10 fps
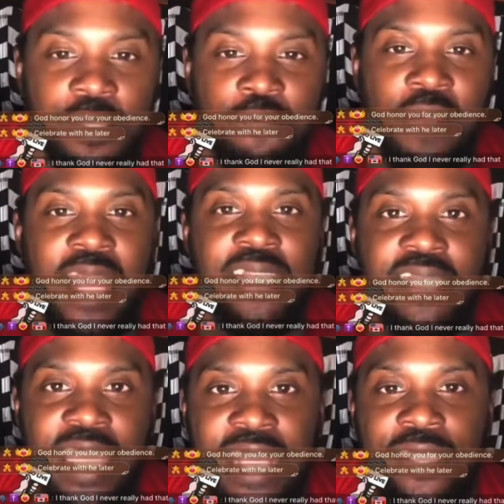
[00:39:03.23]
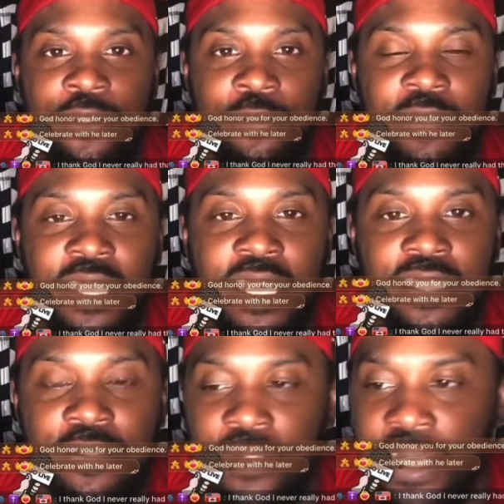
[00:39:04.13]
of flights canceled because
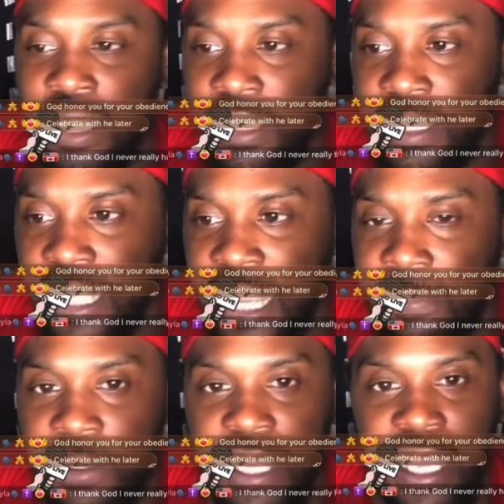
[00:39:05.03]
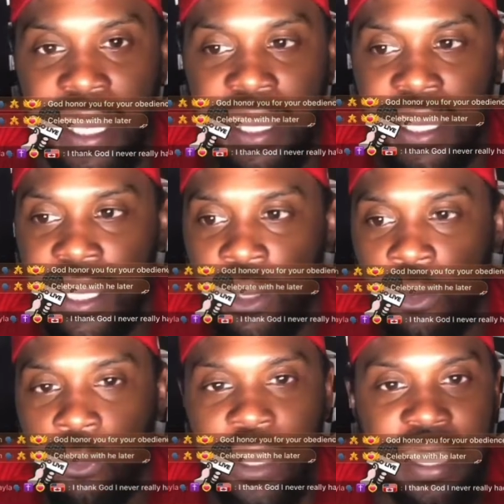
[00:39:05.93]
of uh, the Labor Day
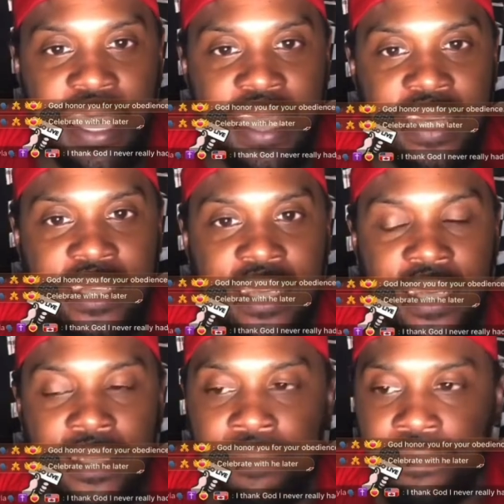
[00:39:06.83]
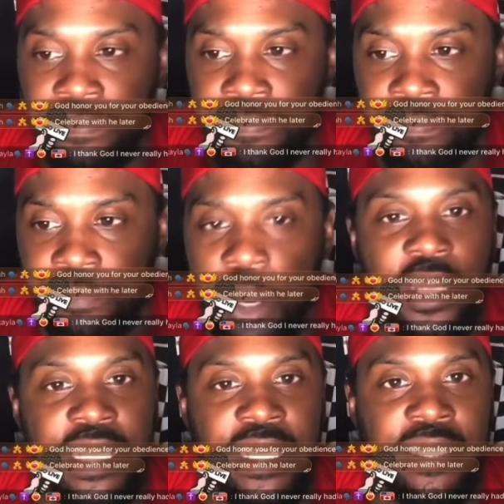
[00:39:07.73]
weekend um,
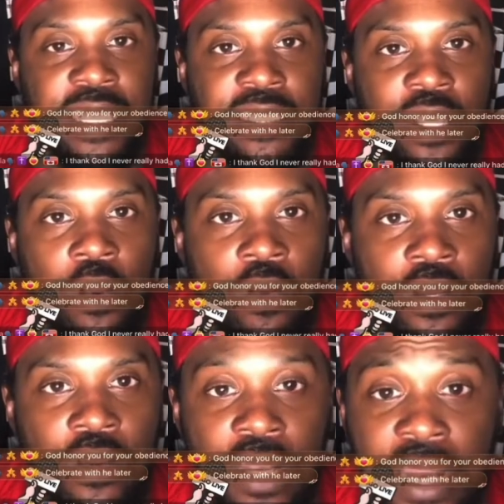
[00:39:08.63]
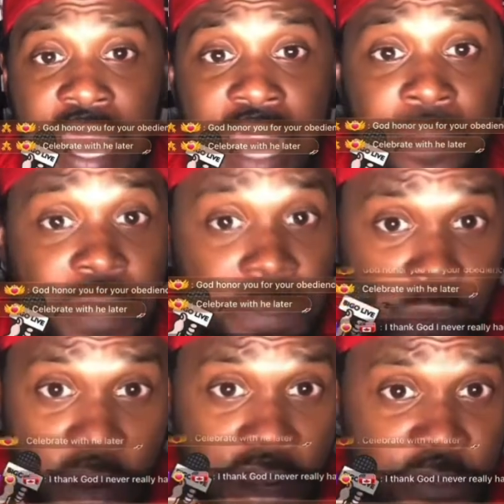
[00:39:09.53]
partying that's going on. A lot of people
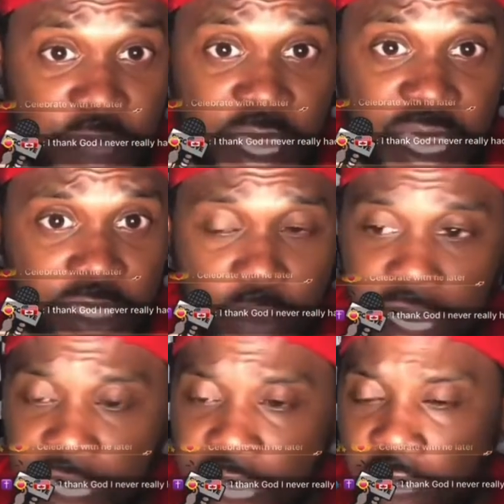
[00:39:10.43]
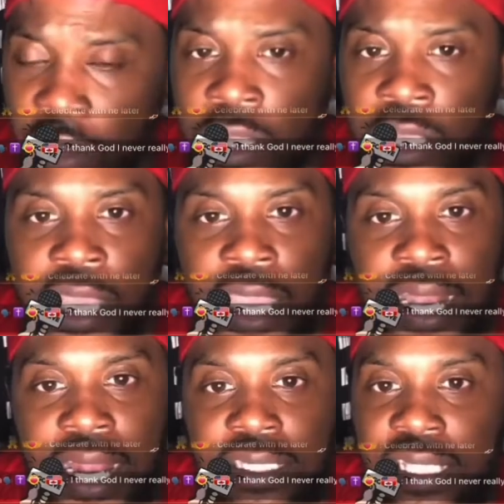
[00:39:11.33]
are in Vegas right now. And
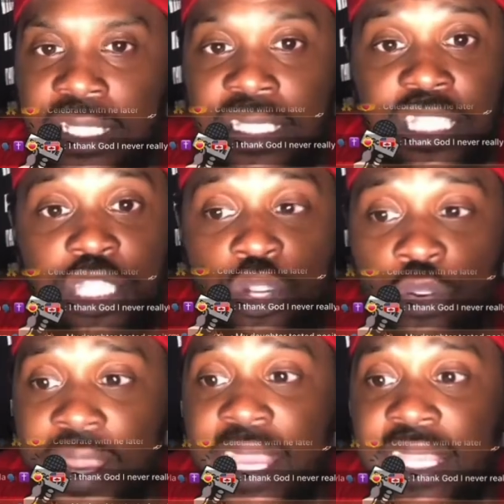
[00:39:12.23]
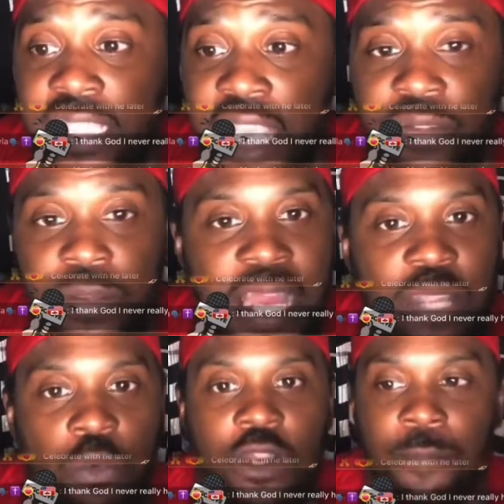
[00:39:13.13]
I said, this is crazy. Everybody
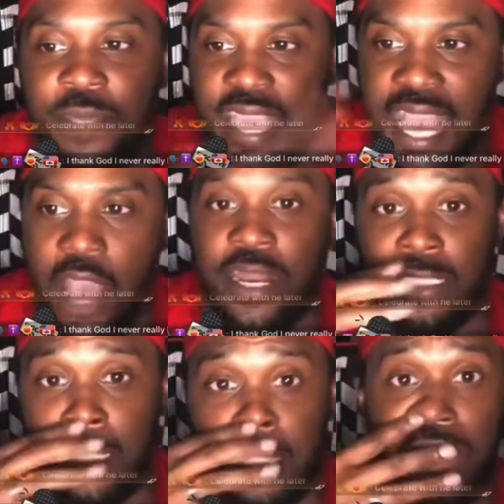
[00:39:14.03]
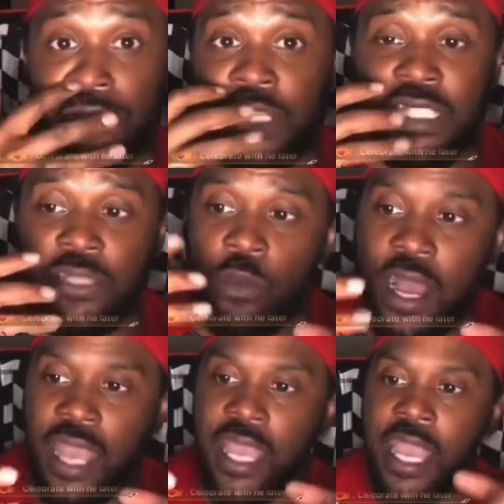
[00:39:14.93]
want to be out. That's another reason
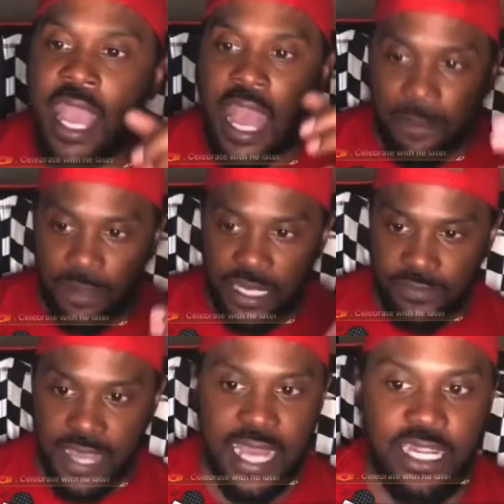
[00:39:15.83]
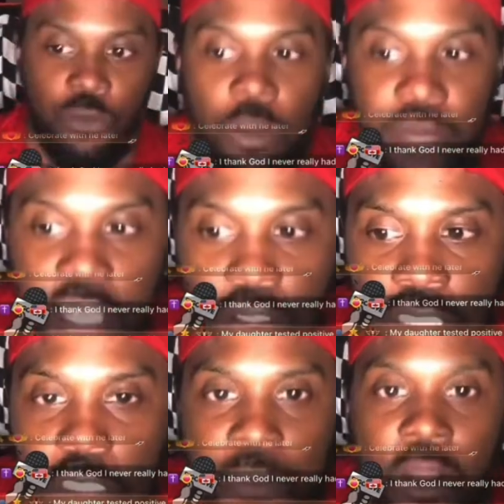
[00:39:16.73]
why I believe God didn't want me to go to
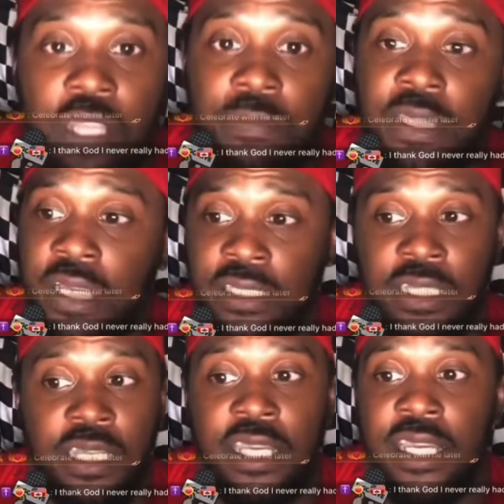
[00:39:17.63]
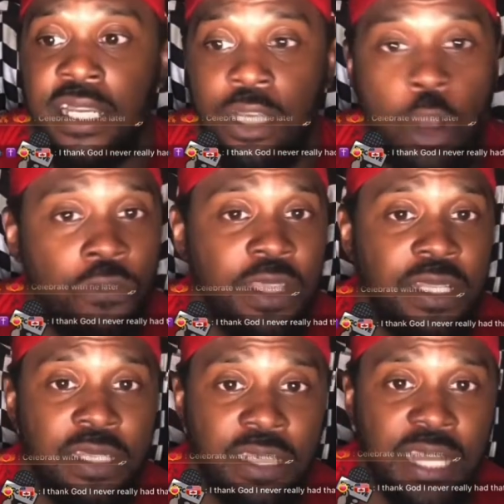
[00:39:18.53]
this party because COVID
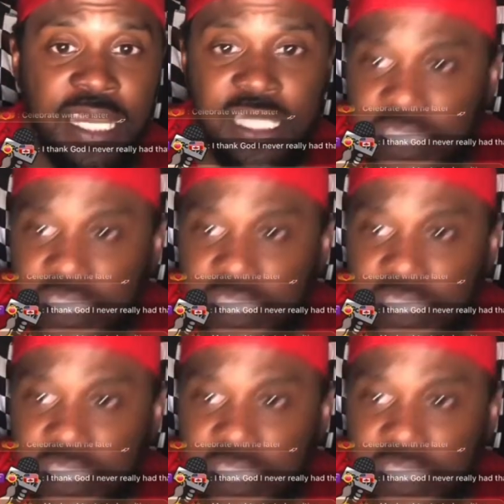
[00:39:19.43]
looked like it's